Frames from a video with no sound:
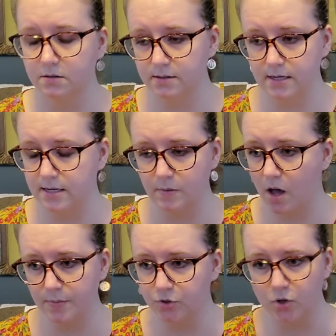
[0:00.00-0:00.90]
Cindy's
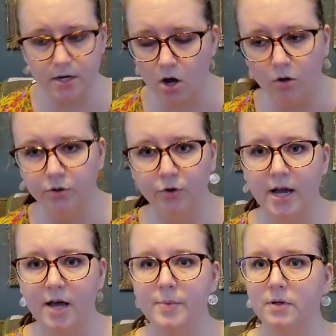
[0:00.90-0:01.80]
mom's trying to hold her
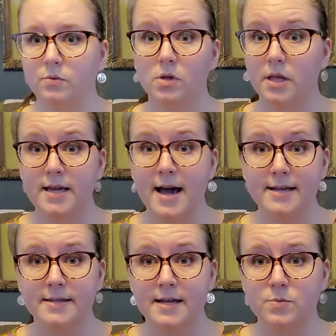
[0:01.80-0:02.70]
up. And we're like,
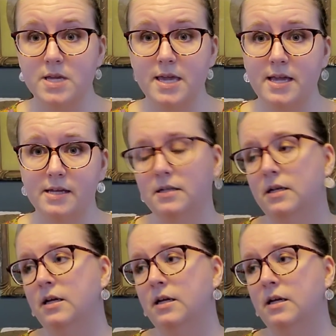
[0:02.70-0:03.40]
guys, guys, we can't